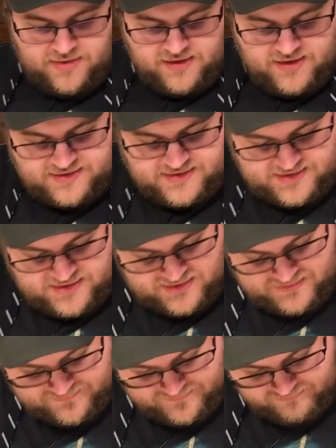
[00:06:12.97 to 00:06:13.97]
in
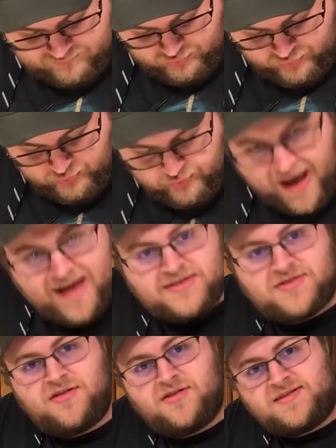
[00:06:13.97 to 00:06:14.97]
this
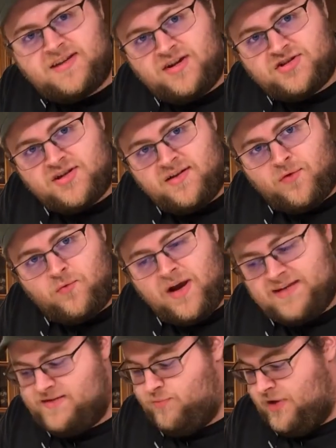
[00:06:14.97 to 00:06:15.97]
bastardization of a
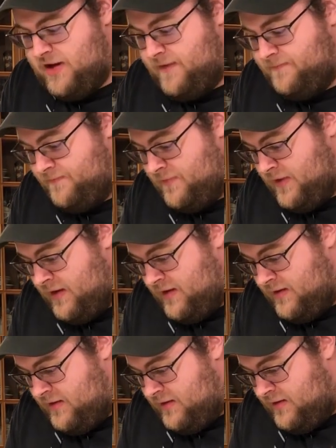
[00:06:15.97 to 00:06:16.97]
recipe,
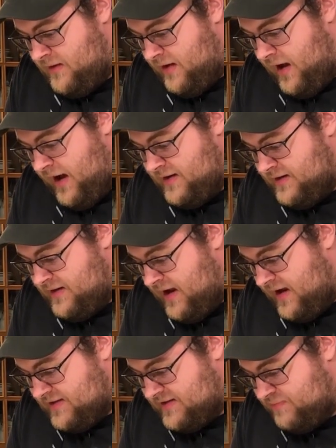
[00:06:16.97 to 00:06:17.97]
I did
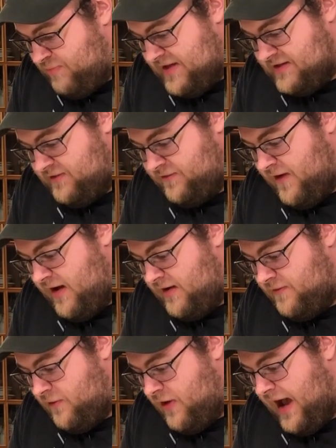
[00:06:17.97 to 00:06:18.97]
not
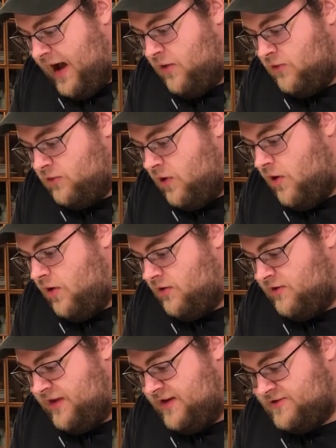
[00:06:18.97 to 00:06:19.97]
specify for how
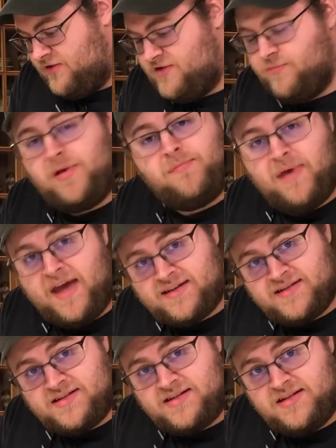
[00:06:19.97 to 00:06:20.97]
long these are to be
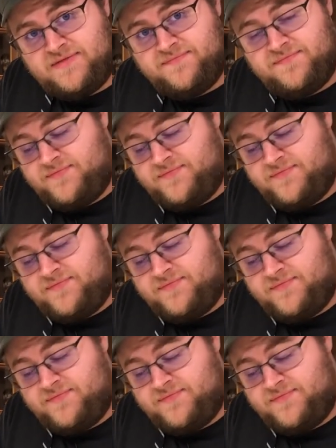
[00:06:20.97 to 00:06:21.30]
mixed.